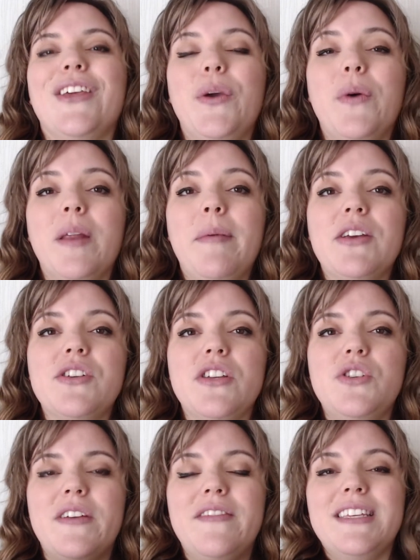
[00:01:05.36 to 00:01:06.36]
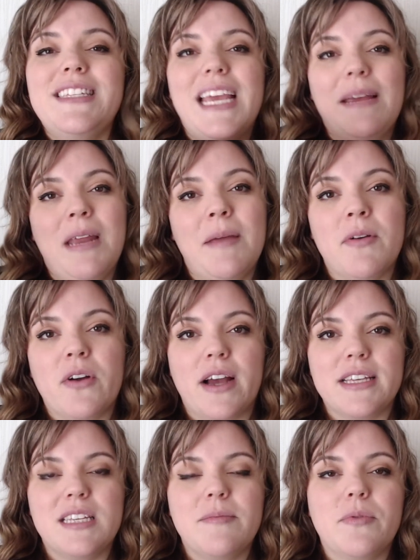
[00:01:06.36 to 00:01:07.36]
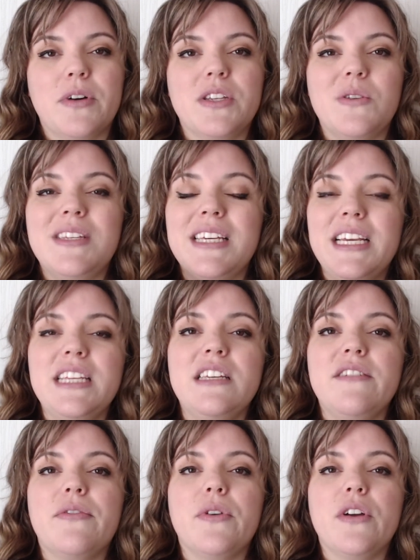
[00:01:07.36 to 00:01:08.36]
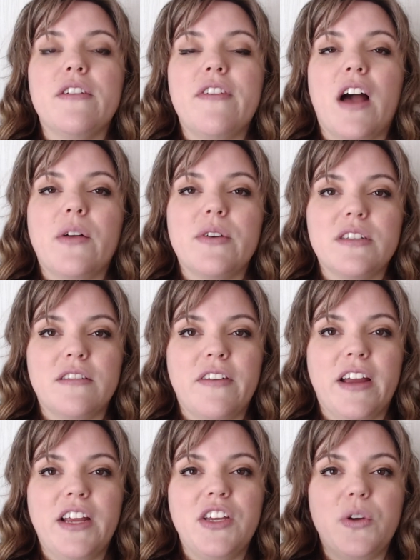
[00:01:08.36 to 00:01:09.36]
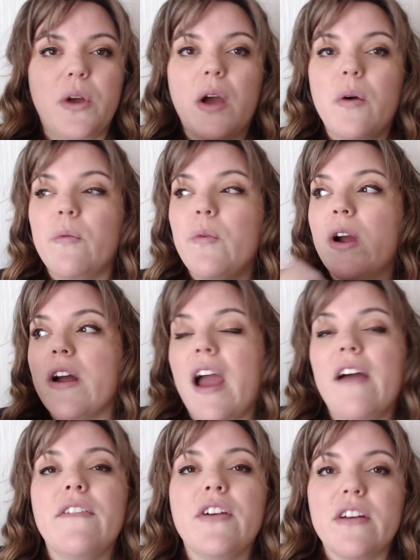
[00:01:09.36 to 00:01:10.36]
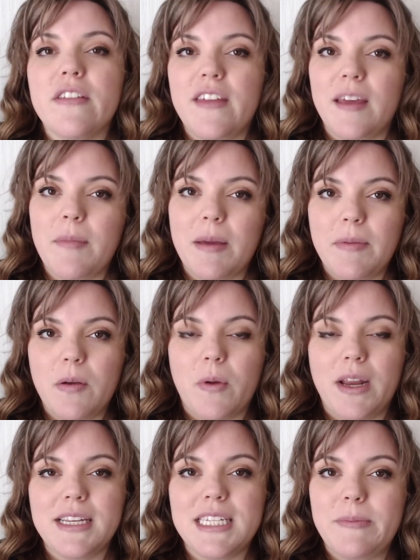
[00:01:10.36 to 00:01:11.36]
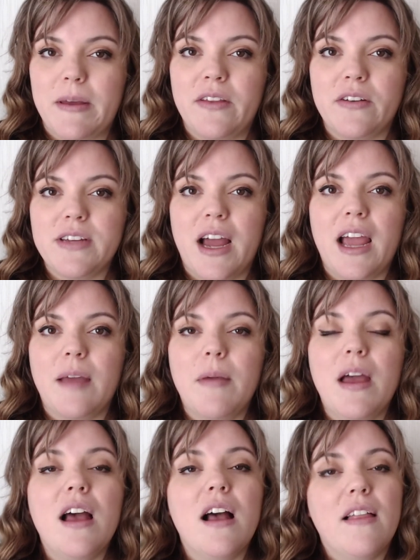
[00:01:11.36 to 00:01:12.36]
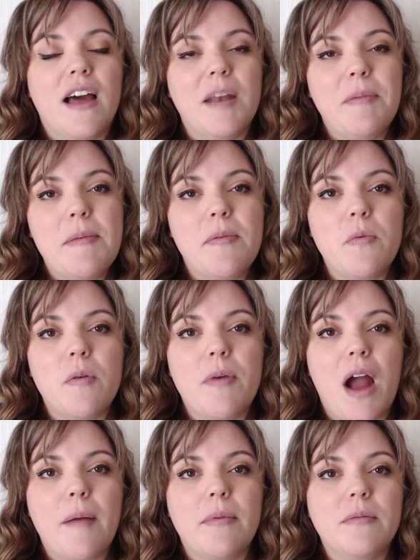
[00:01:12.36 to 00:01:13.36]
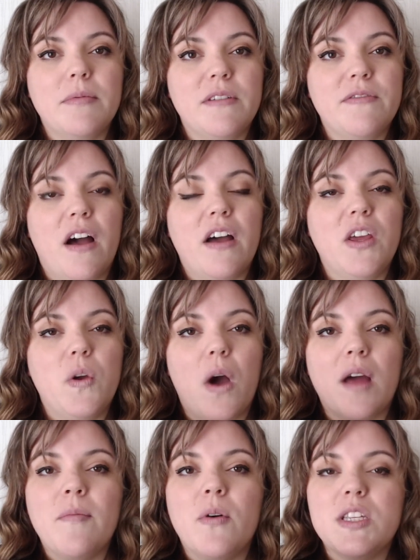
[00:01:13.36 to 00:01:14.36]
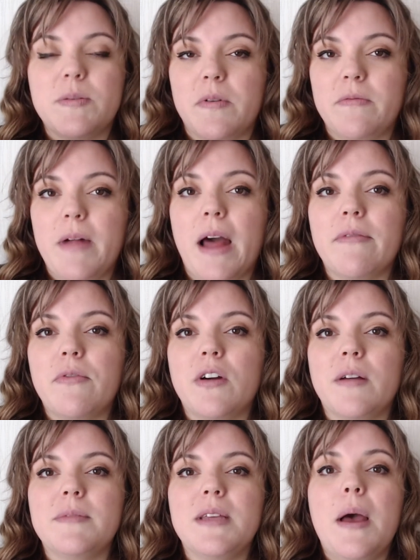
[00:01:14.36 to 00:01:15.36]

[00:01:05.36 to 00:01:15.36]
You want to make sure that you have the same name across the board so it's easy for your followers to find you wherever they might be wanting to spend their time. A lot of people will probably follow you on multiple platforms,